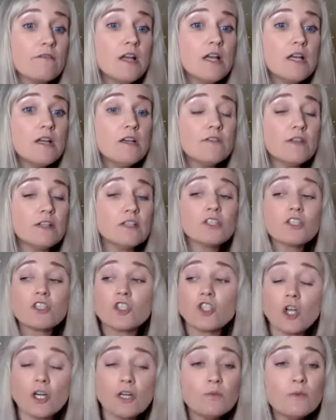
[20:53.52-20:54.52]
then
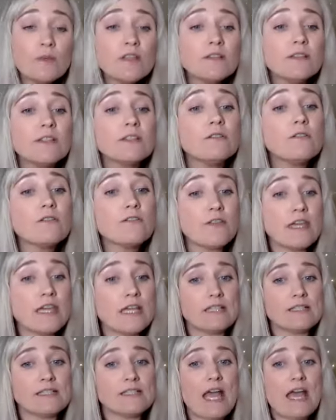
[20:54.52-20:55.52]
start with little
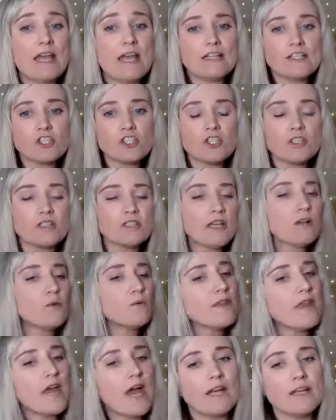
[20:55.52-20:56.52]
things. And it's just like
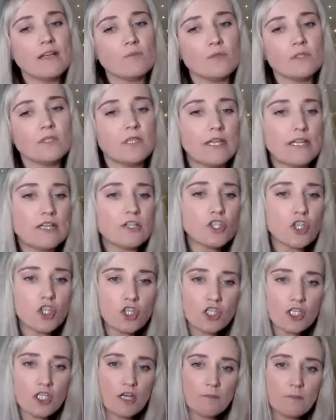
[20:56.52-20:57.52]
with any
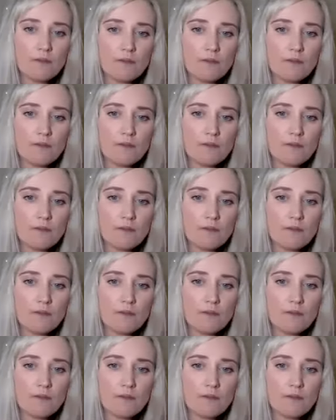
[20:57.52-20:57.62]
relationship.